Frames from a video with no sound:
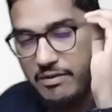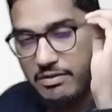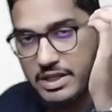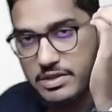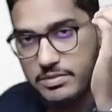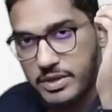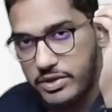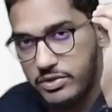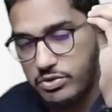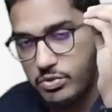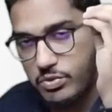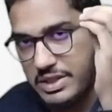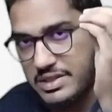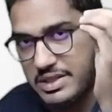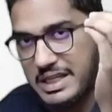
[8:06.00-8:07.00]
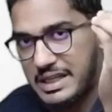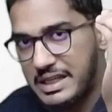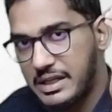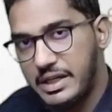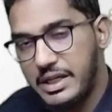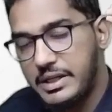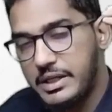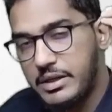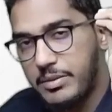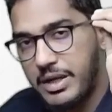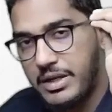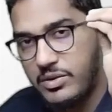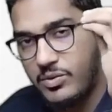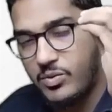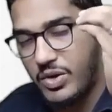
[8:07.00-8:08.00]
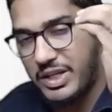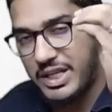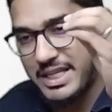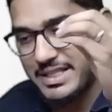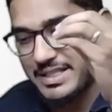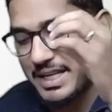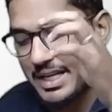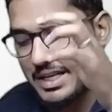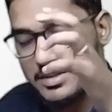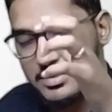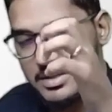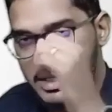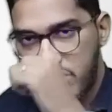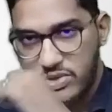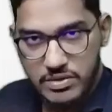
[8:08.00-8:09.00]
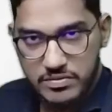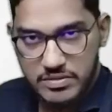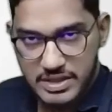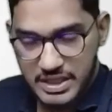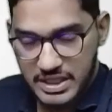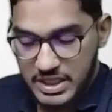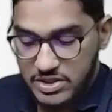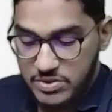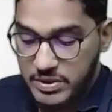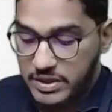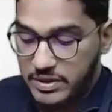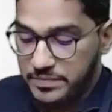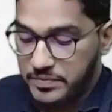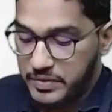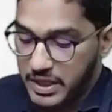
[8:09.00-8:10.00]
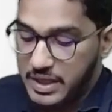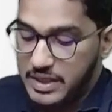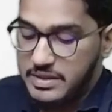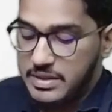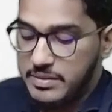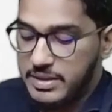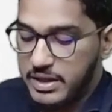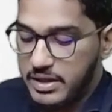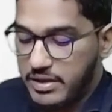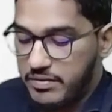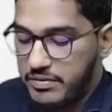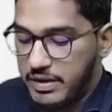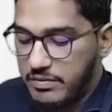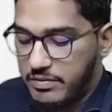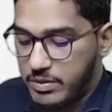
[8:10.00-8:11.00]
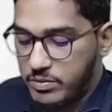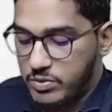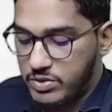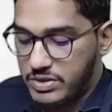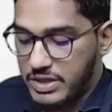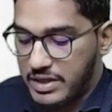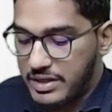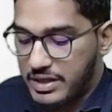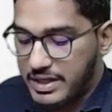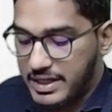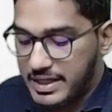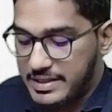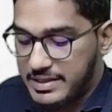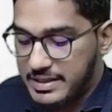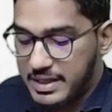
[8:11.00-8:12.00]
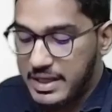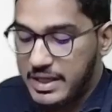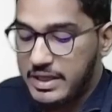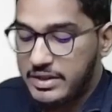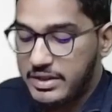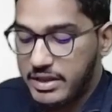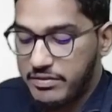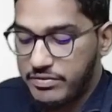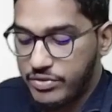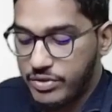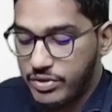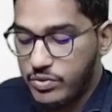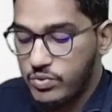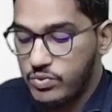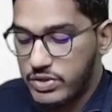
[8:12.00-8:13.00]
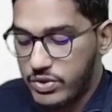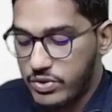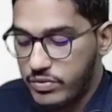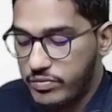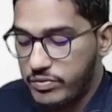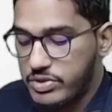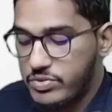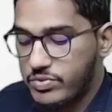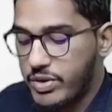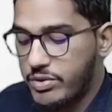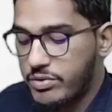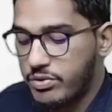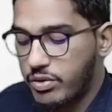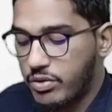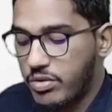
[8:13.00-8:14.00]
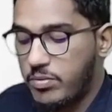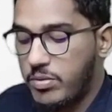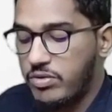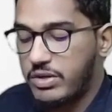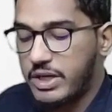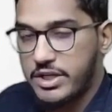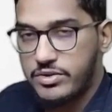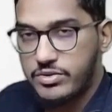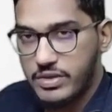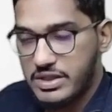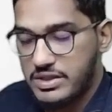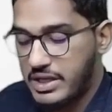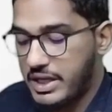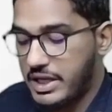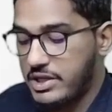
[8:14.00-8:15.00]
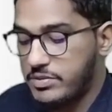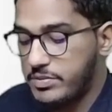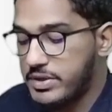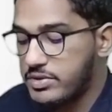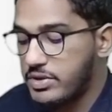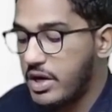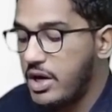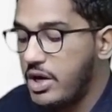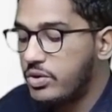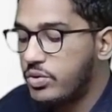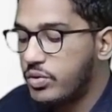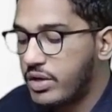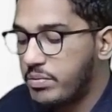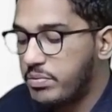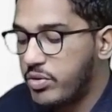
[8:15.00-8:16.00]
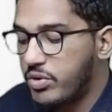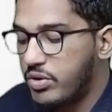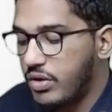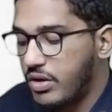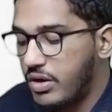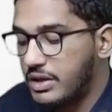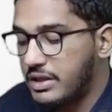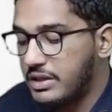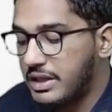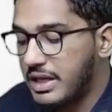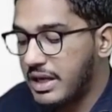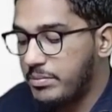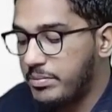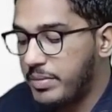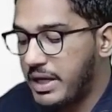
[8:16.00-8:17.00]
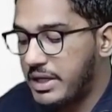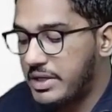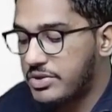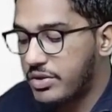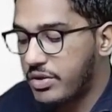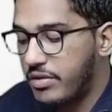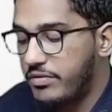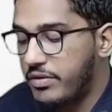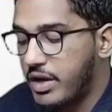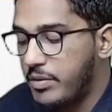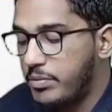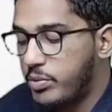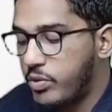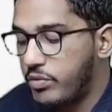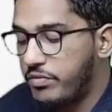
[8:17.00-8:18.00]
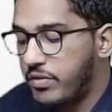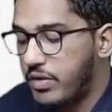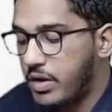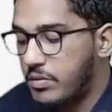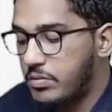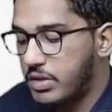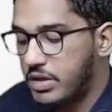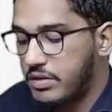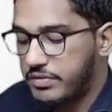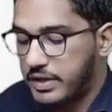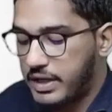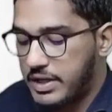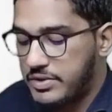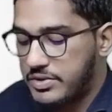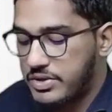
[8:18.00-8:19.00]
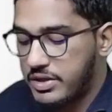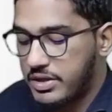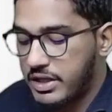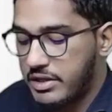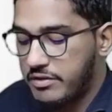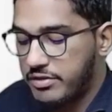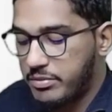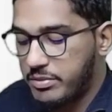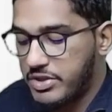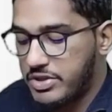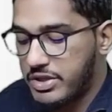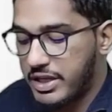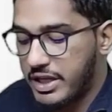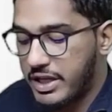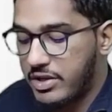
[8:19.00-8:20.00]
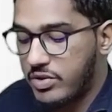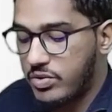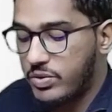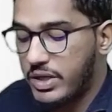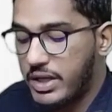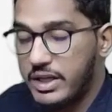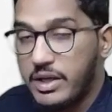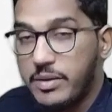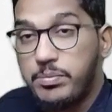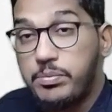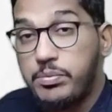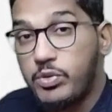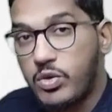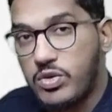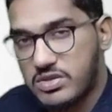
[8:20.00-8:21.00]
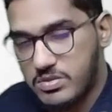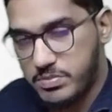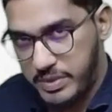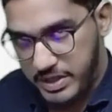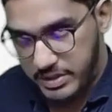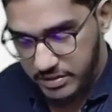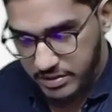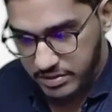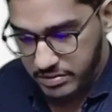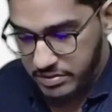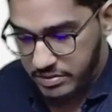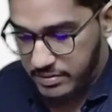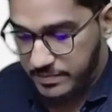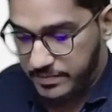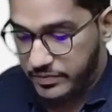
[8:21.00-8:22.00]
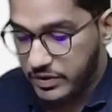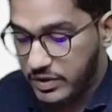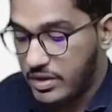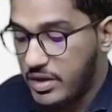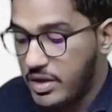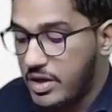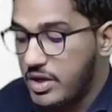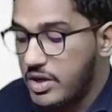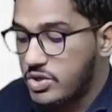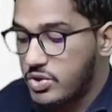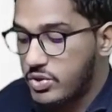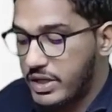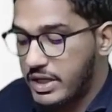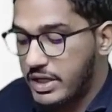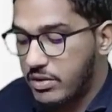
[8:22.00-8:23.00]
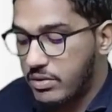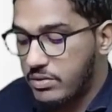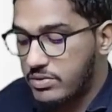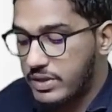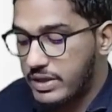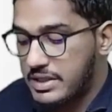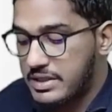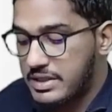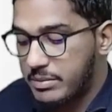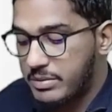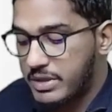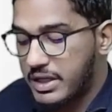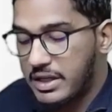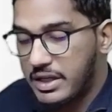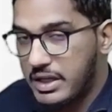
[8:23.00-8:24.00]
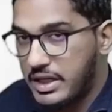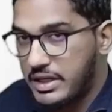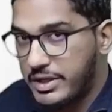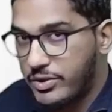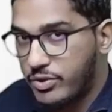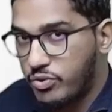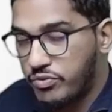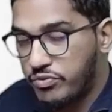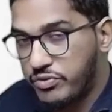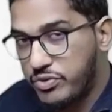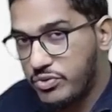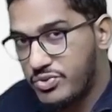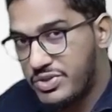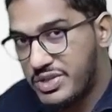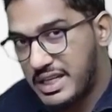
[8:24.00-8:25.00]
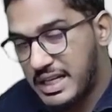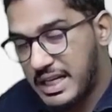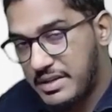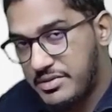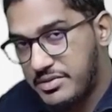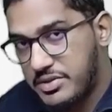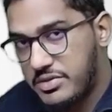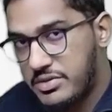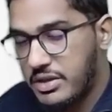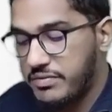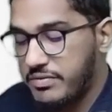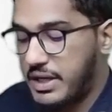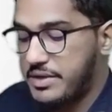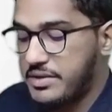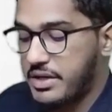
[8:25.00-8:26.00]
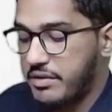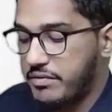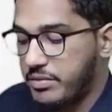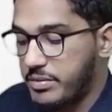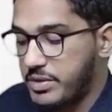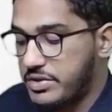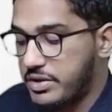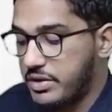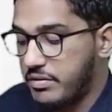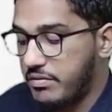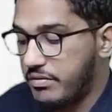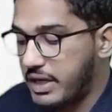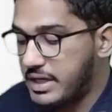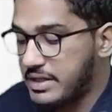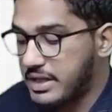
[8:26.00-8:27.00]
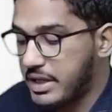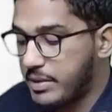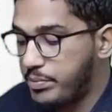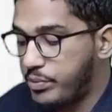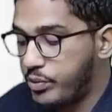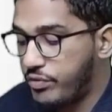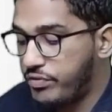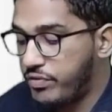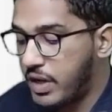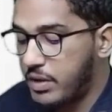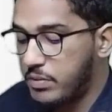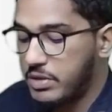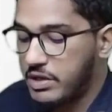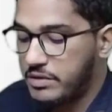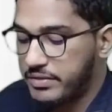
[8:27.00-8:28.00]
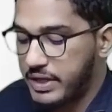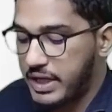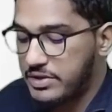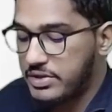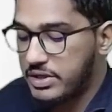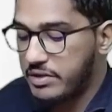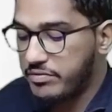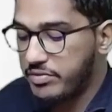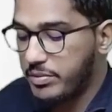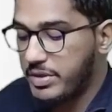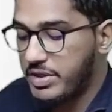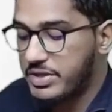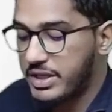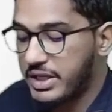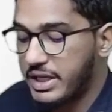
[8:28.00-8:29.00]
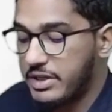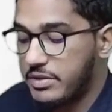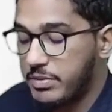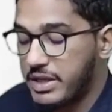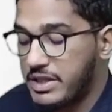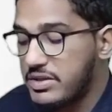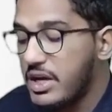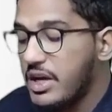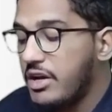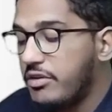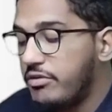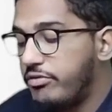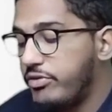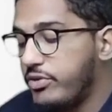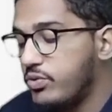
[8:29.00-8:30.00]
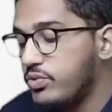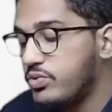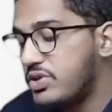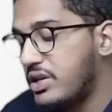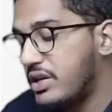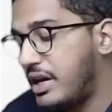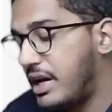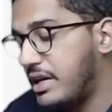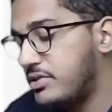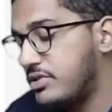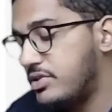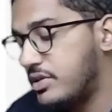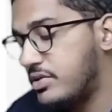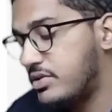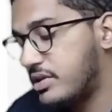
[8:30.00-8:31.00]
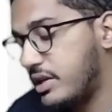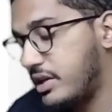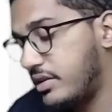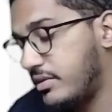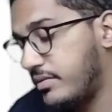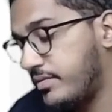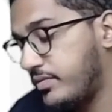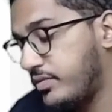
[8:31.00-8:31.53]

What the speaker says: I will explain to you once again in a detailed manner what exactly is the nature of this engagement. Similarly, we have one more standard, SAE 3420, which is going to talk about assurance engagements to report on the compilation of pro forma financial information included in a prospectus. So here also it is something related to future adjusted financial information. When I say pro forma financial information, it means future adjusted